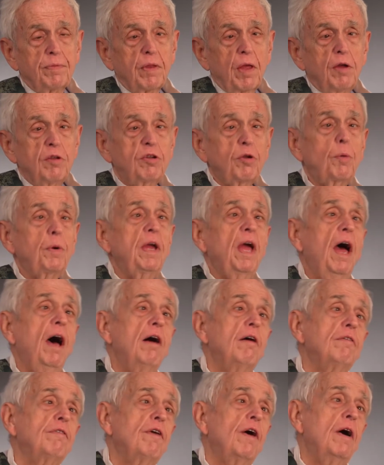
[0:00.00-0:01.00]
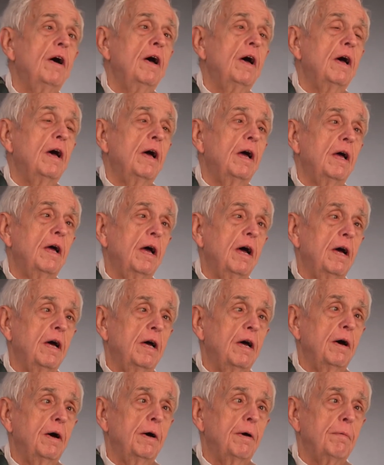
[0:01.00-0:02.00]
So we have,
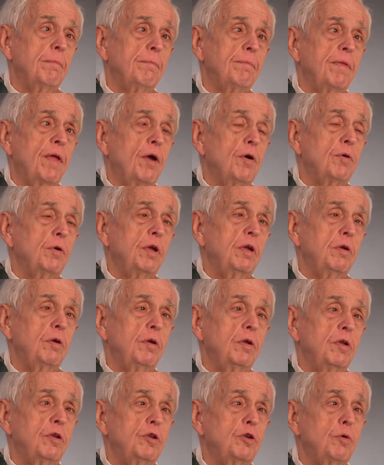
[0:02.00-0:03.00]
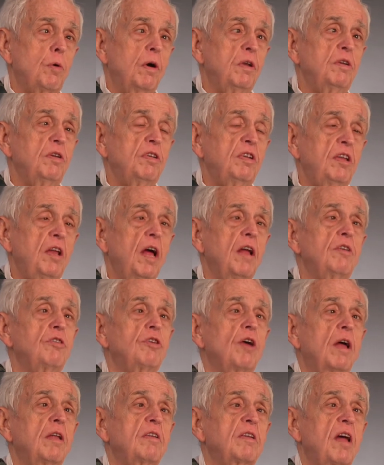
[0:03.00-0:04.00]
to understand
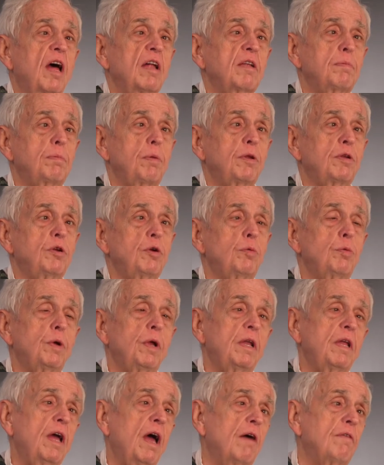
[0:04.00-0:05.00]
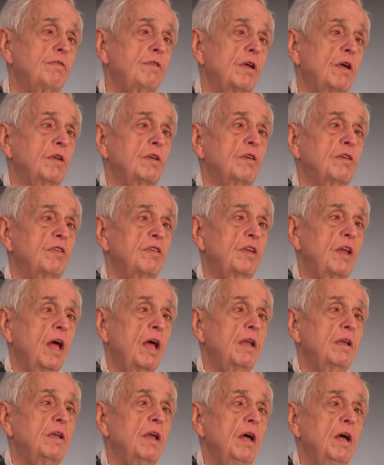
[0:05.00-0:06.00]
John's gospel, you really have to
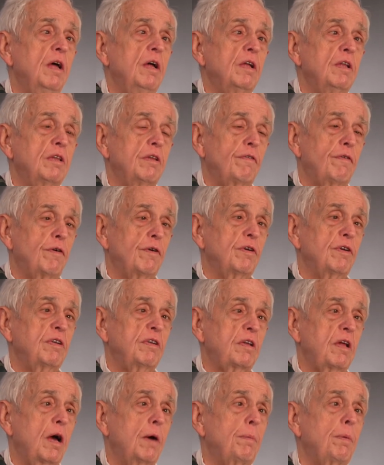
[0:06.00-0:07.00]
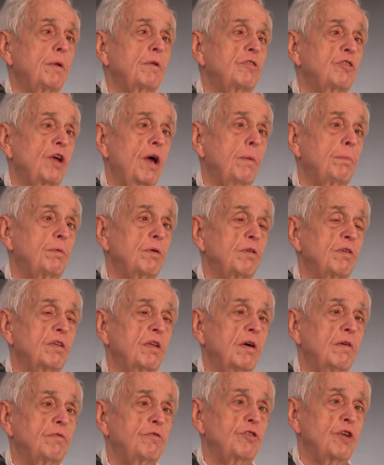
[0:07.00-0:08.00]
understand the first couple chapters
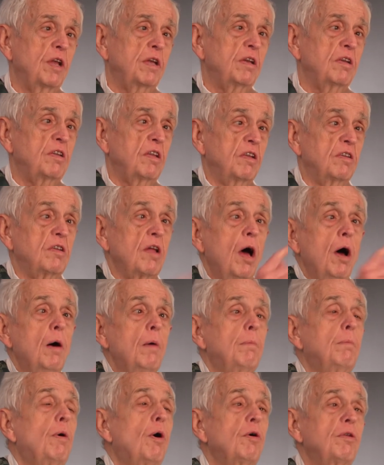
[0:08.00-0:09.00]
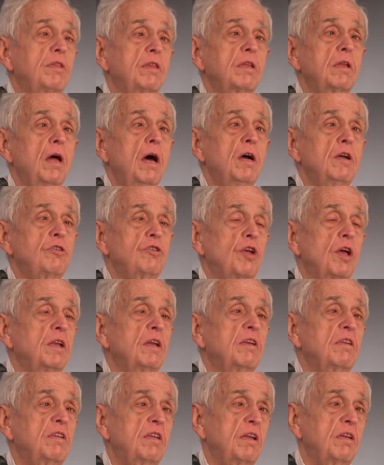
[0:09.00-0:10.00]
of Genesis. Both
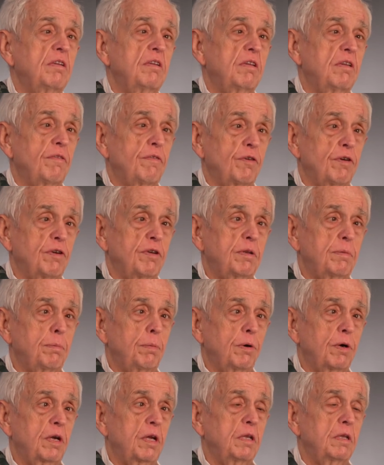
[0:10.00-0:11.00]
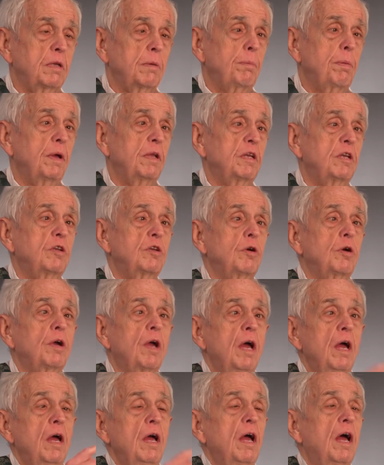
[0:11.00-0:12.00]
Genesis, the first book in the Pentateuch,
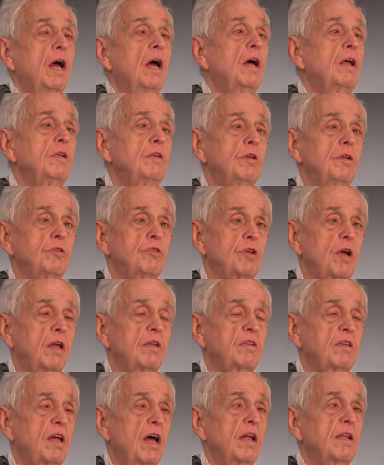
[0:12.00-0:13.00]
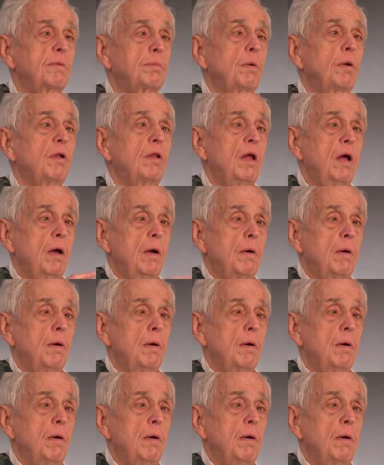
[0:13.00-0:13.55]
and John's gospel,